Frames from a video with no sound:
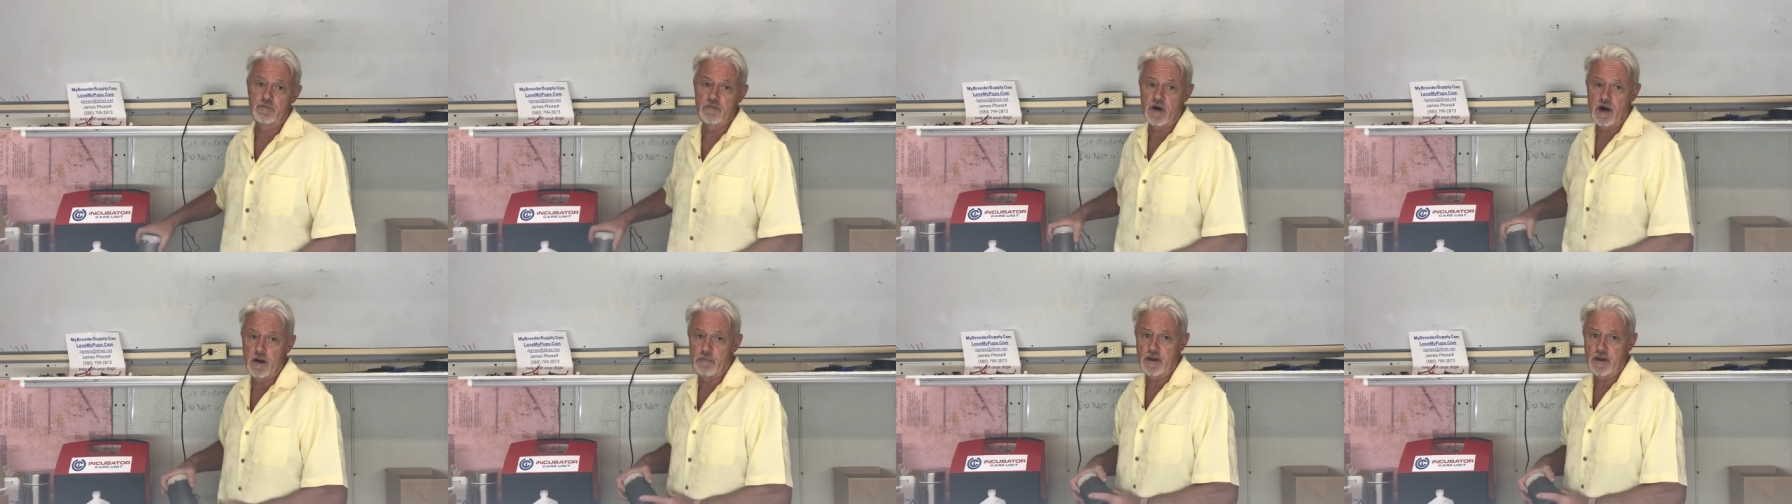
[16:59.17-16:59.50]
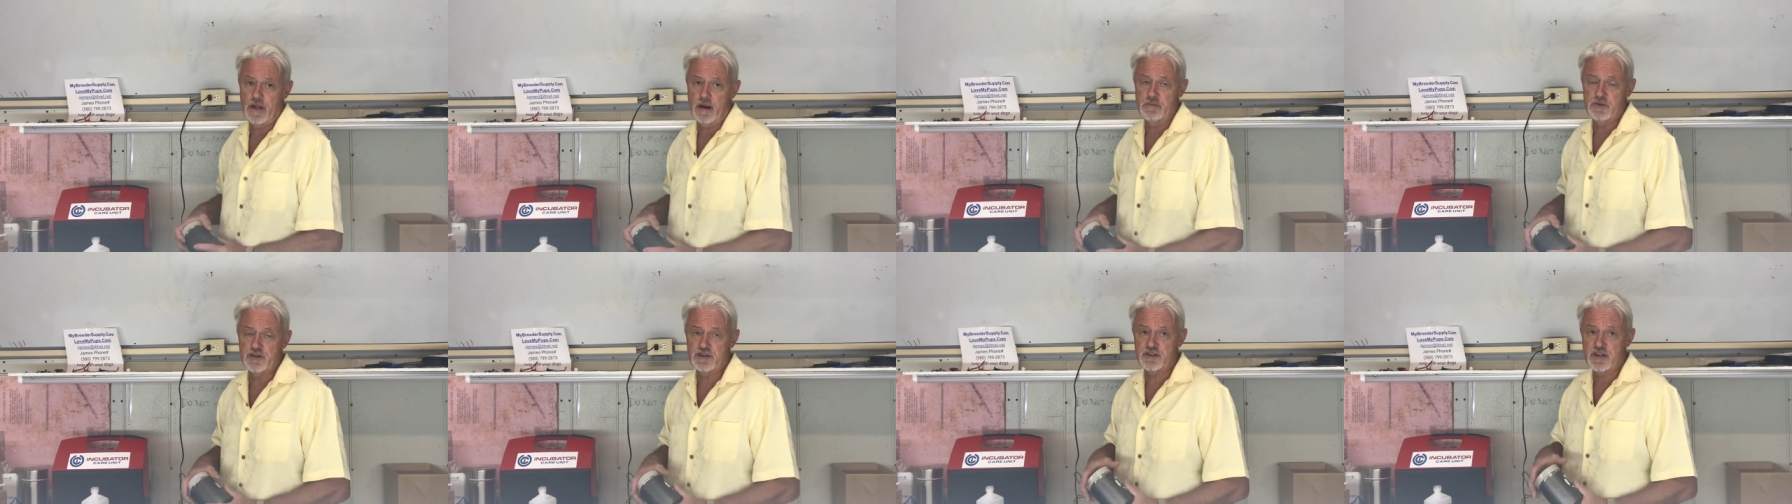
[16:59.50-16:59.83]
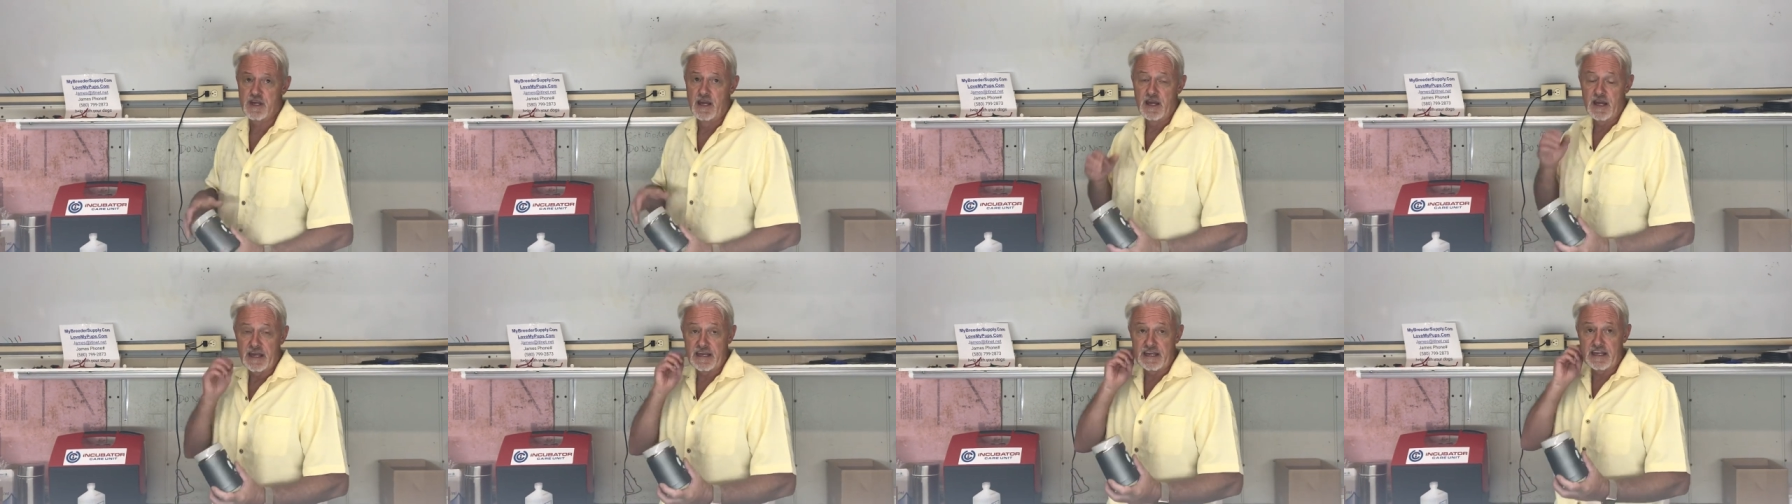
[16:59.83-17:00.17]
I'm, uh, but I'm
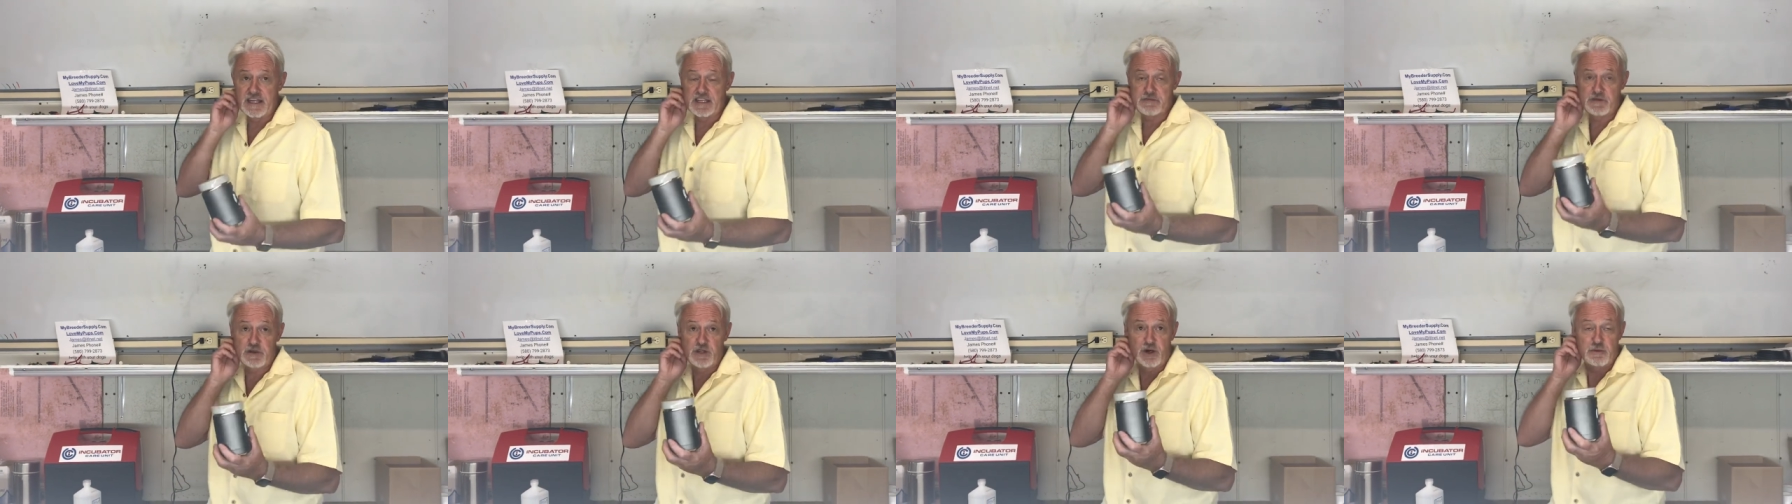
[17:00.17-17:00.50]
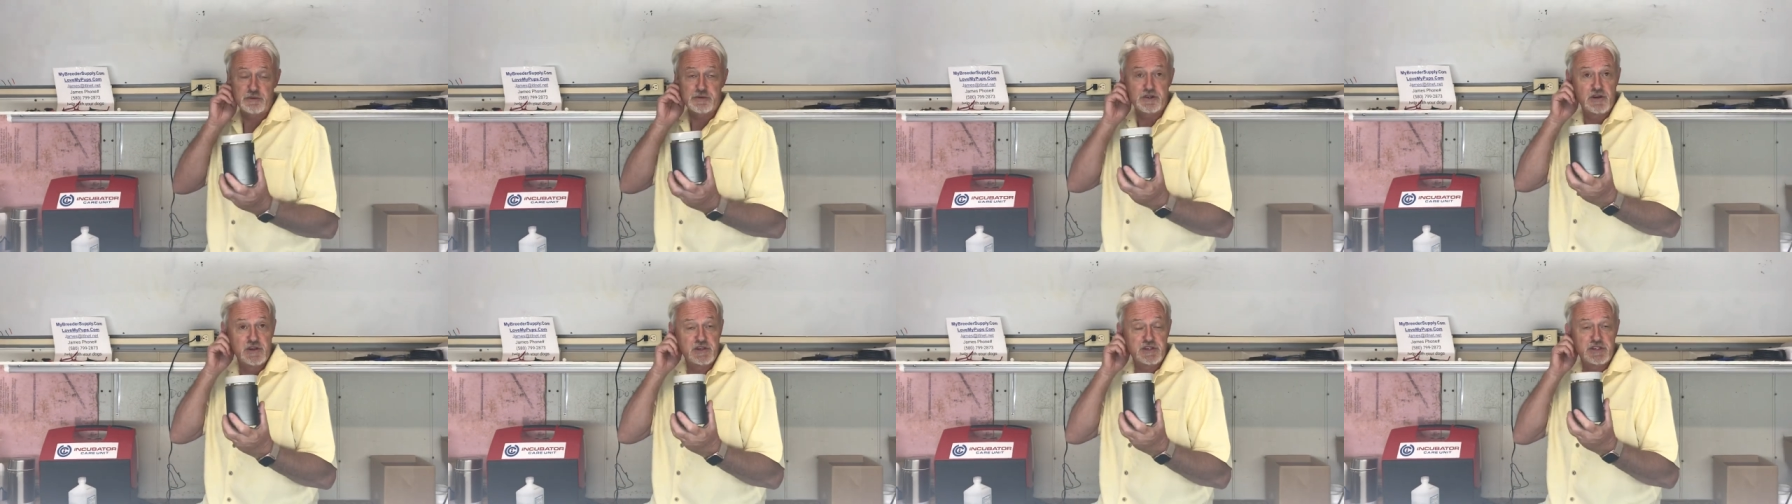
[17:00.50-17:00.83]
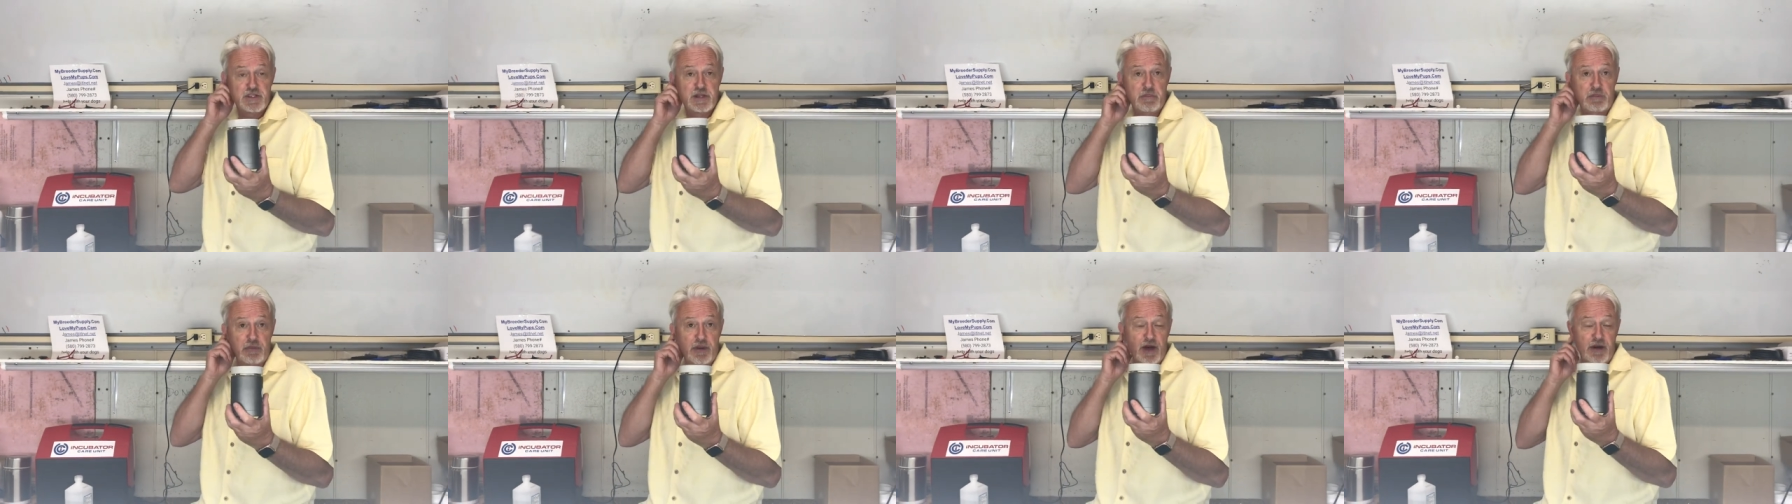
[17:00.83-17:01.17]
just, it gives me an
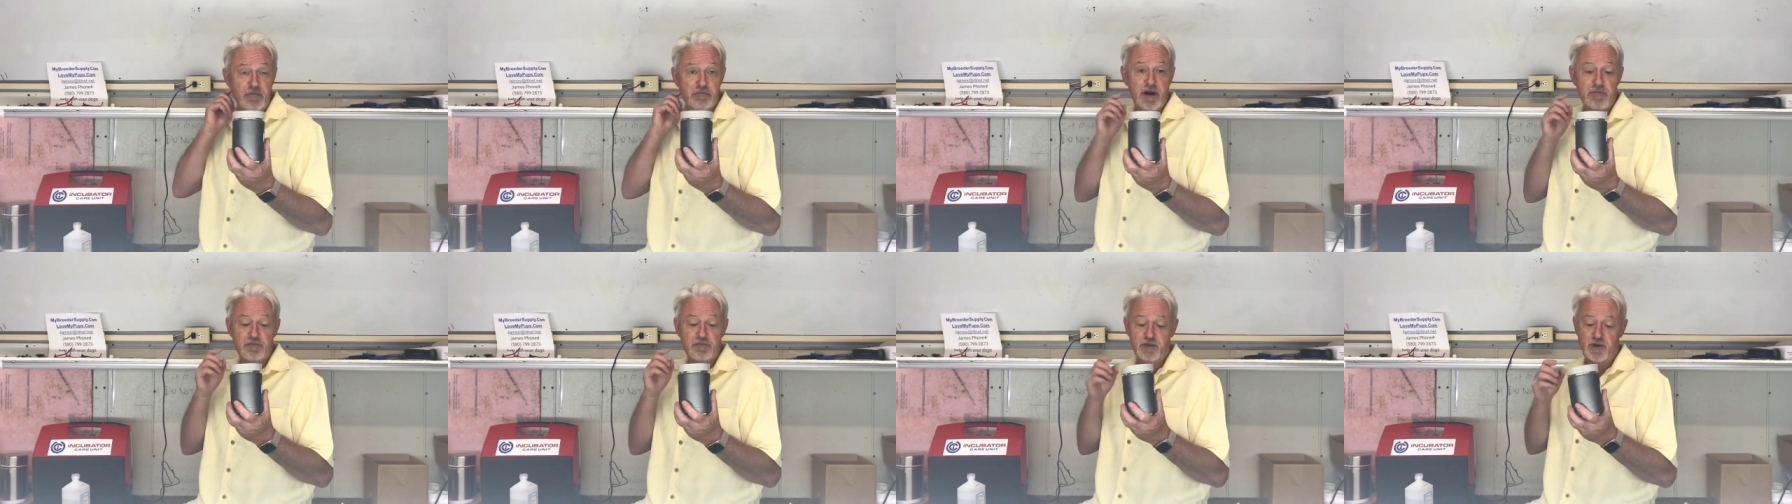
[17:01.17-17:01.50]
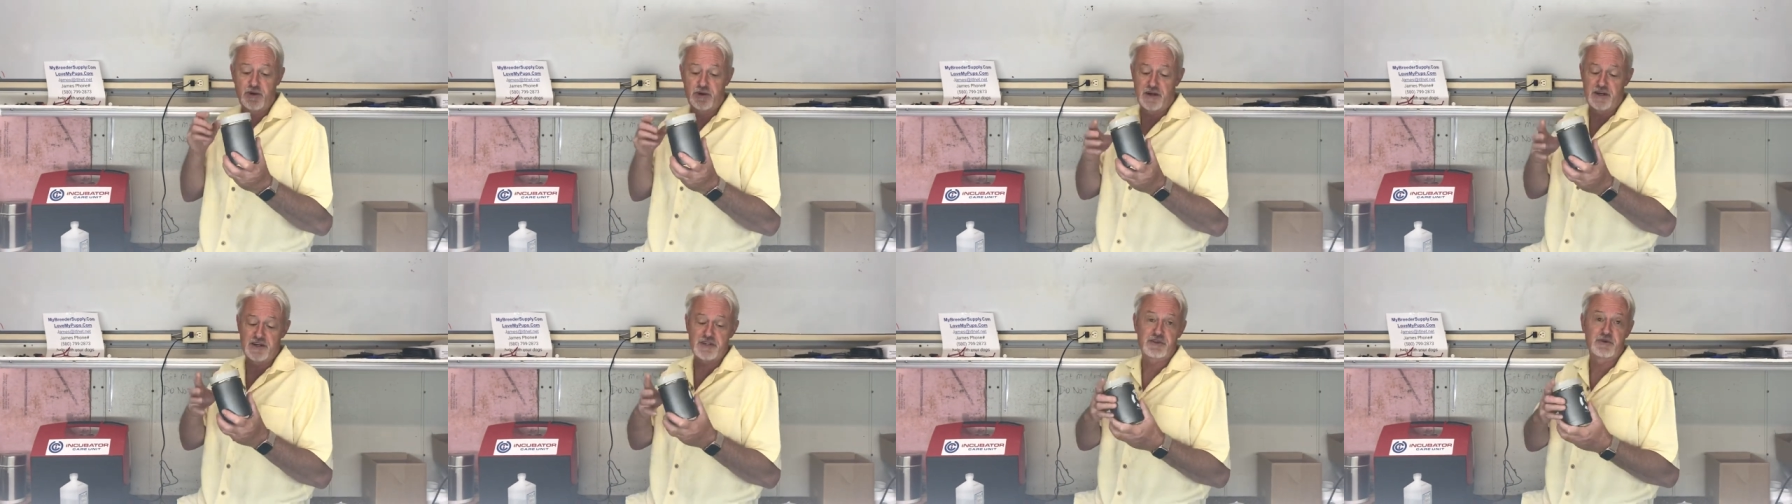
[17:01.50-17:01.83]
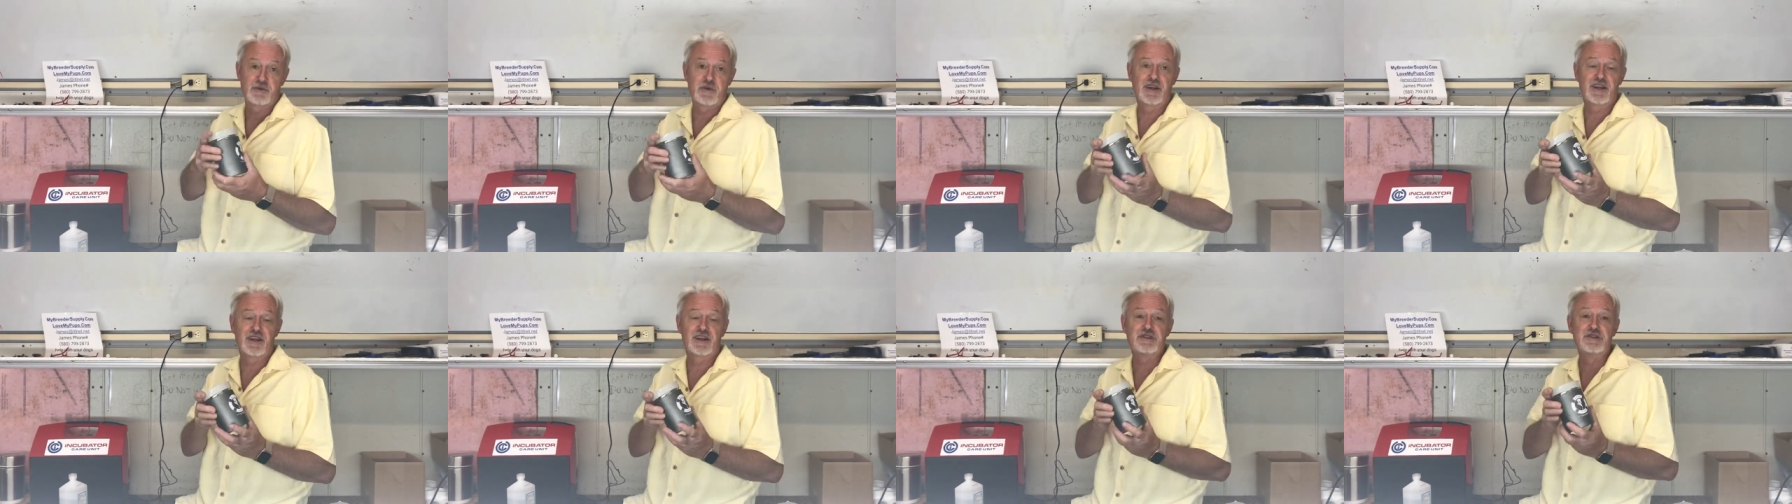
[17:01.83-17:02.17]
opportunity to plug my product,
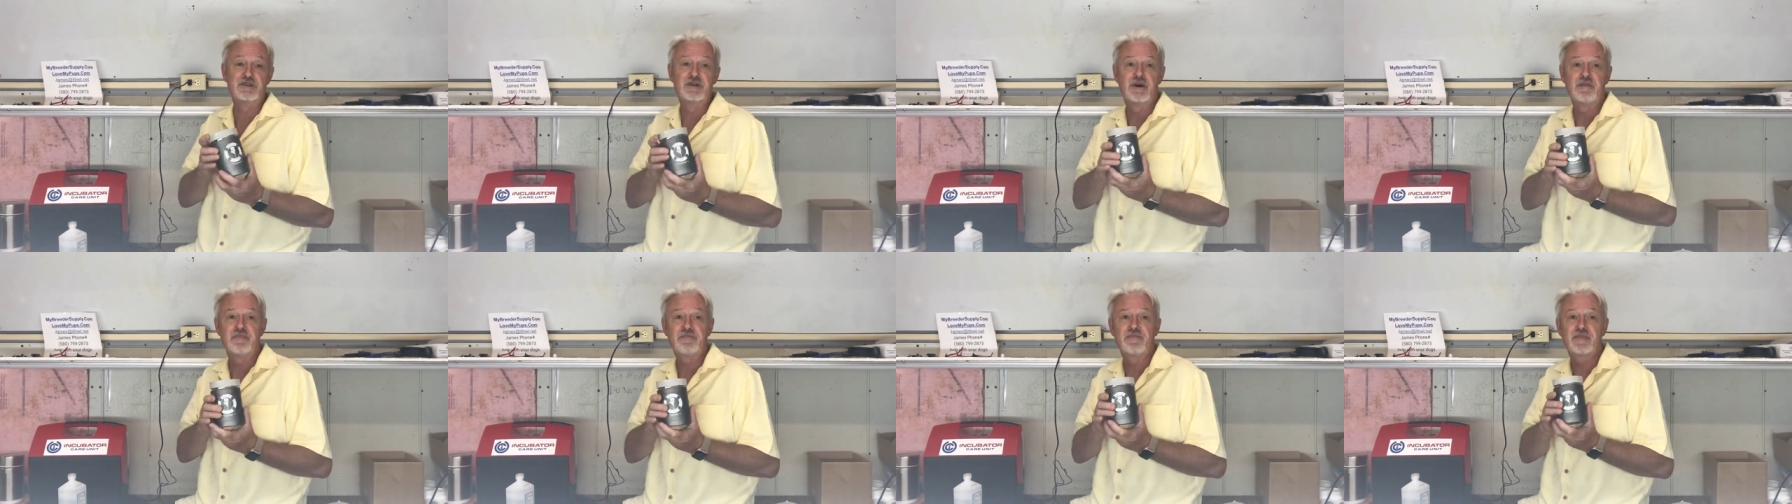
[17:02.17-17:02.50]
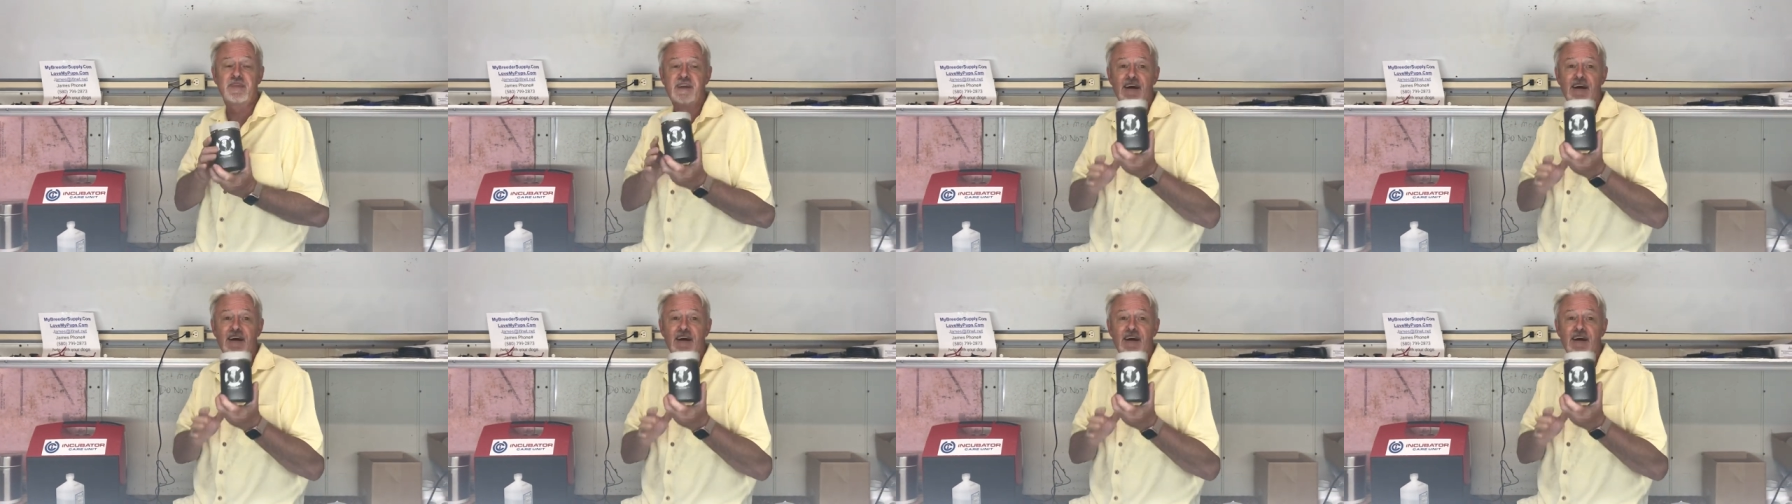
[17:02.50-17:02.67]
so we're gonna do it.